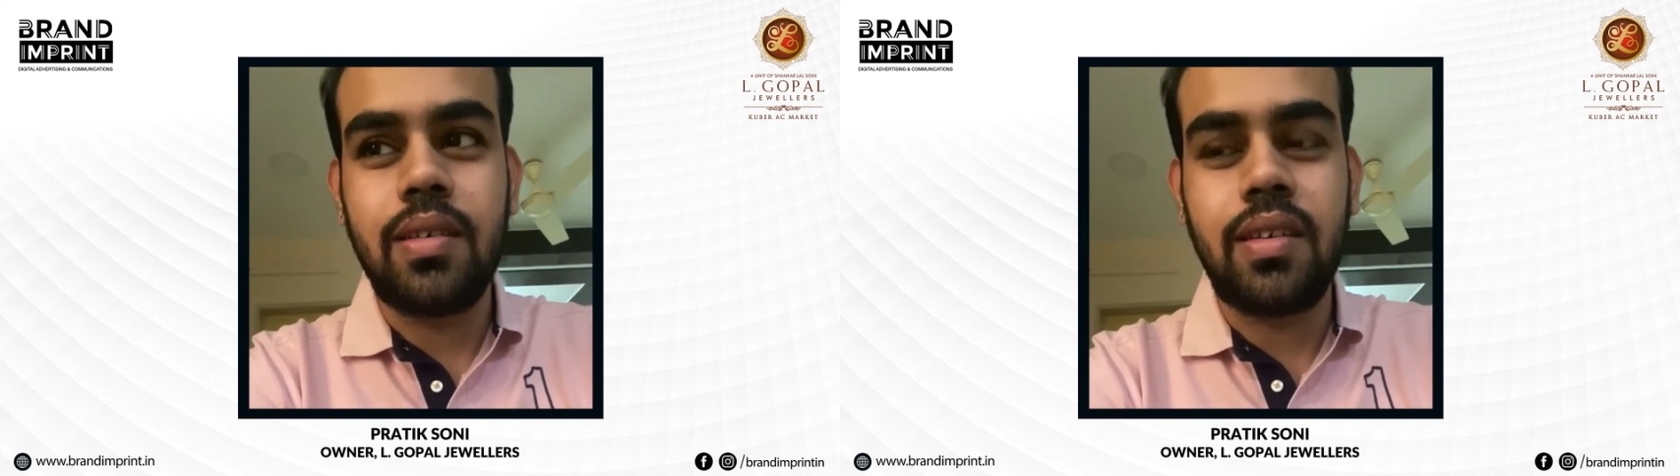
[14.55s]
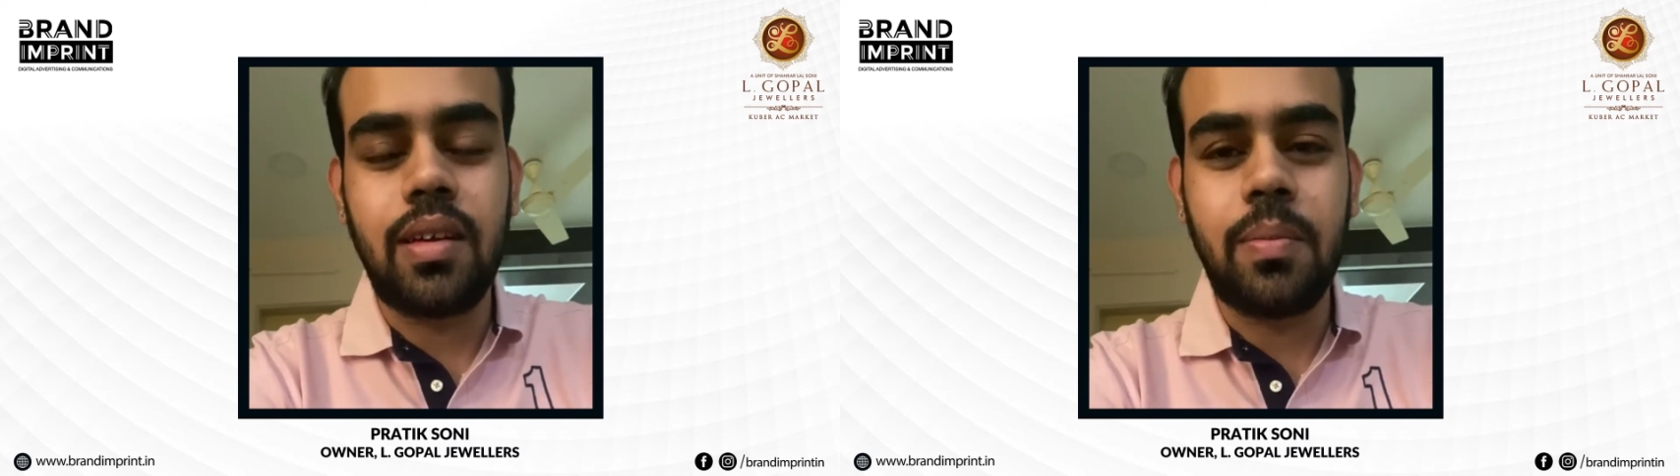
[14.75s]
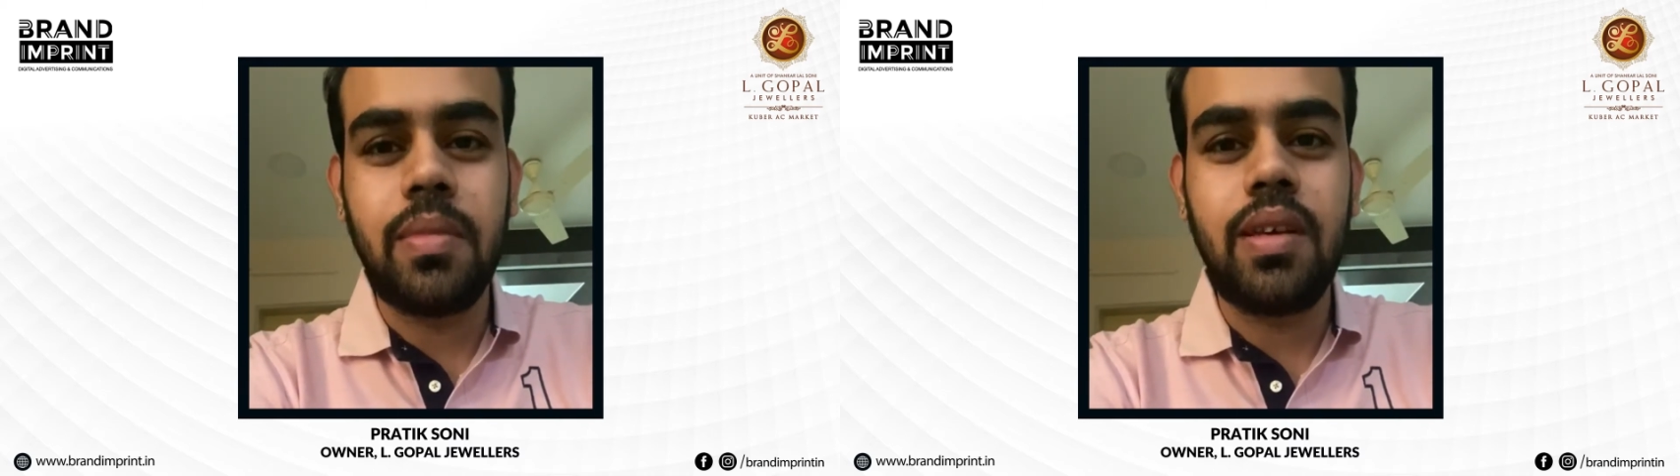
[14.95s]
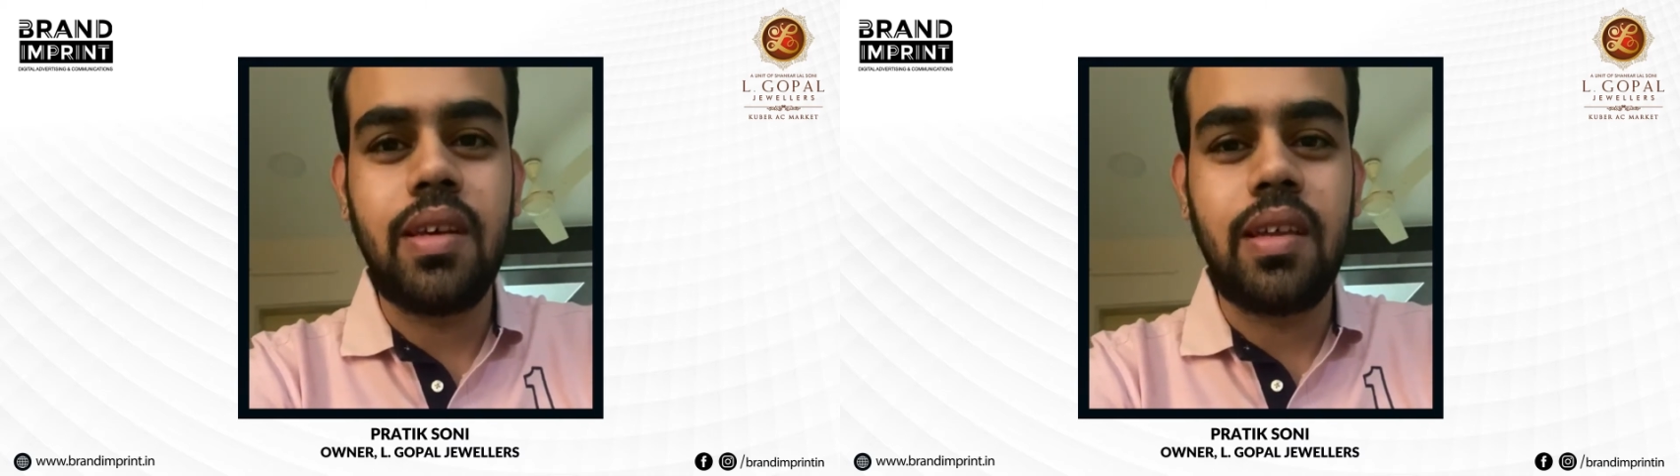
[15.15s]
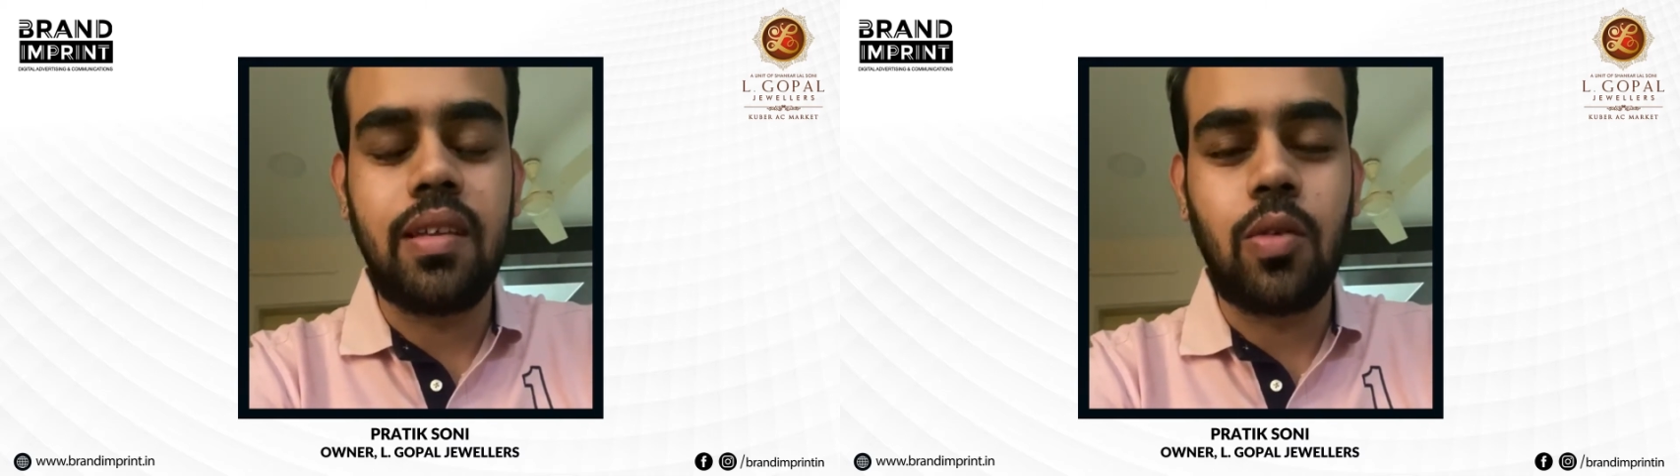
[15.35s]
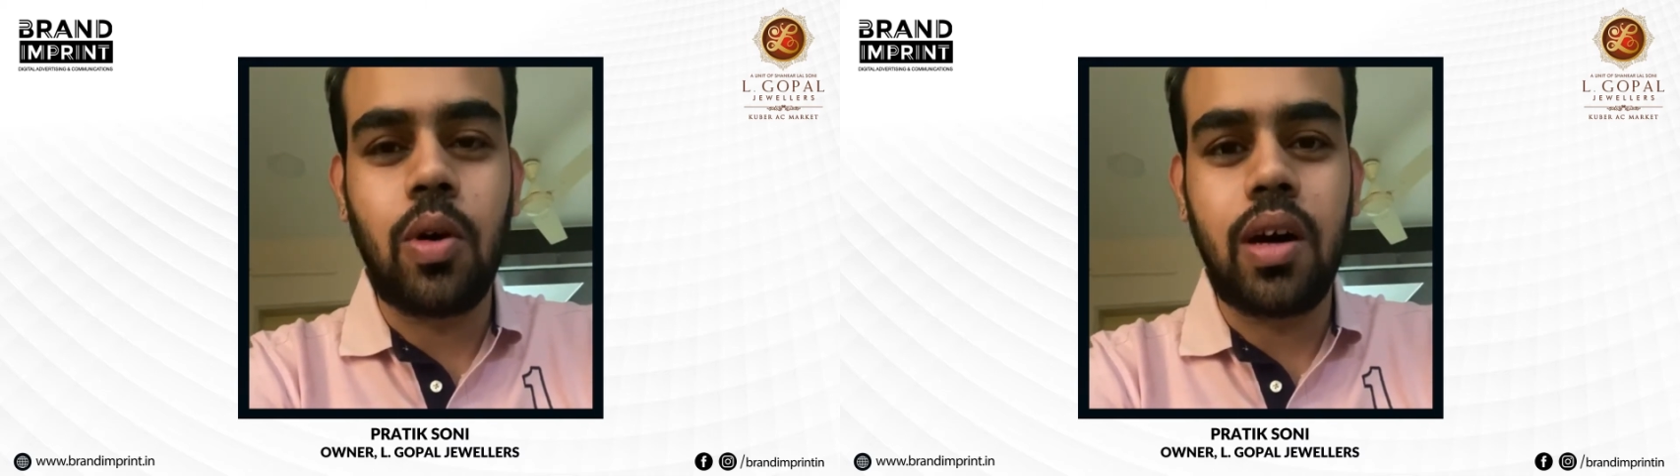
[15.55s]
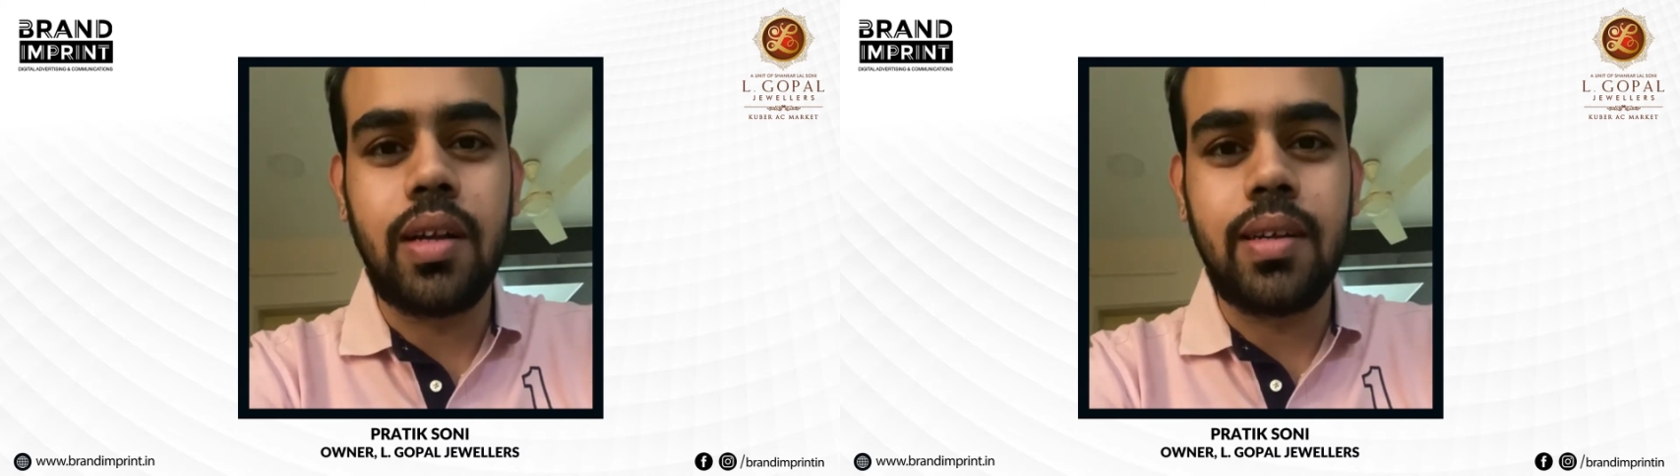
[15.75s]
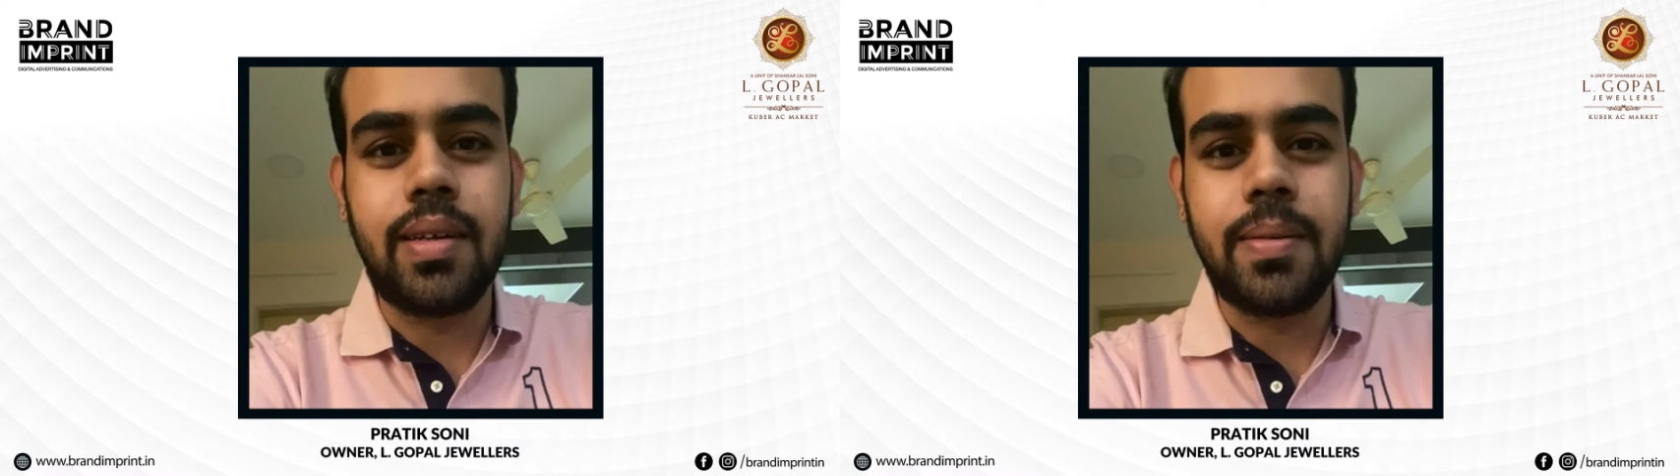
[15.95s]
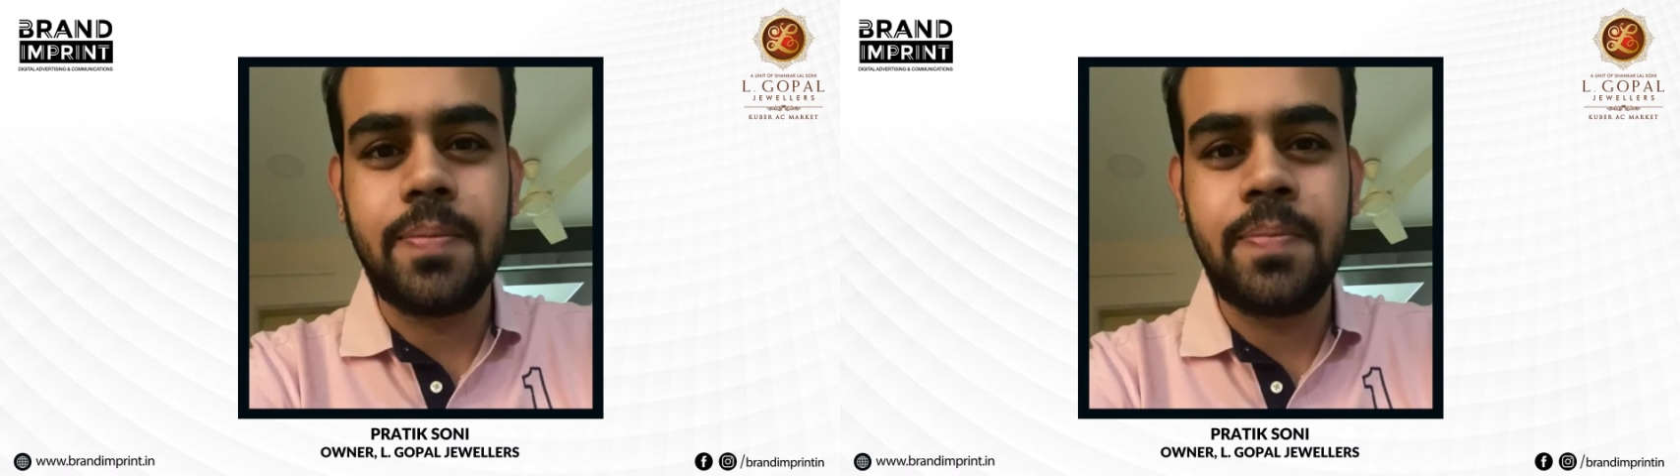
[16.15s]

team in Guwahati.